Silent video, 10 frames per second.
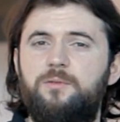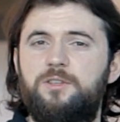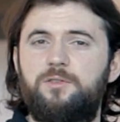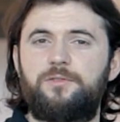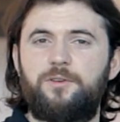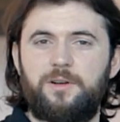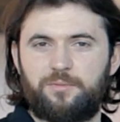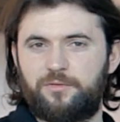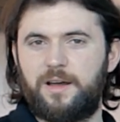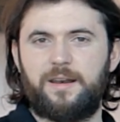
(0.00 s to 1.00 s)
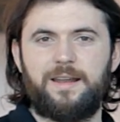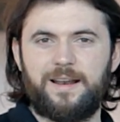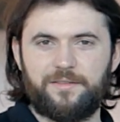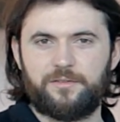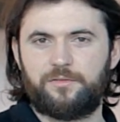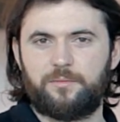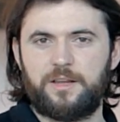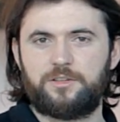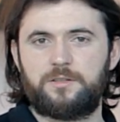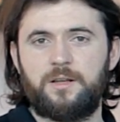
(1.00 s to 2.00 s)
was useful and provided enough
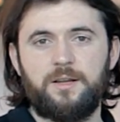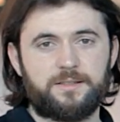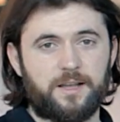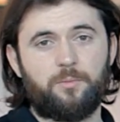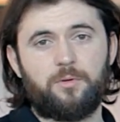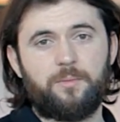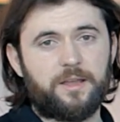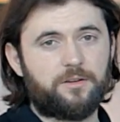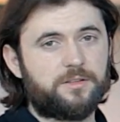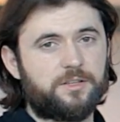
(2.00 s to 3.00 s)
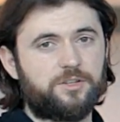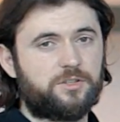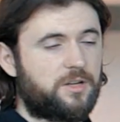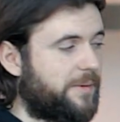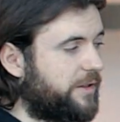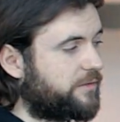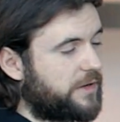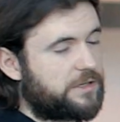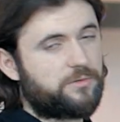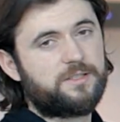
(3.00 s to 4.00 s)
information to help you make your decision about the
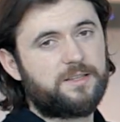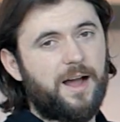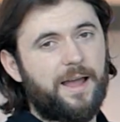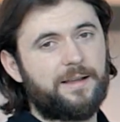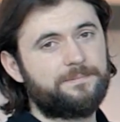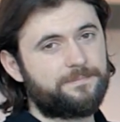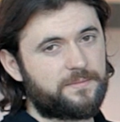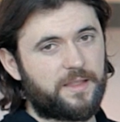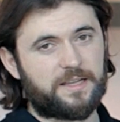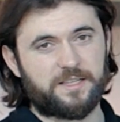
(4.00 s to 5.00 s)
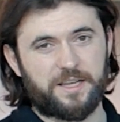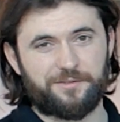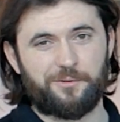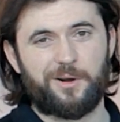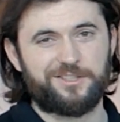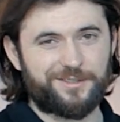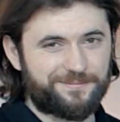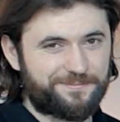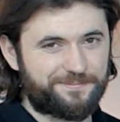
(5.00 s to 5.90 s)
Victory Sky. Thanks again for watching.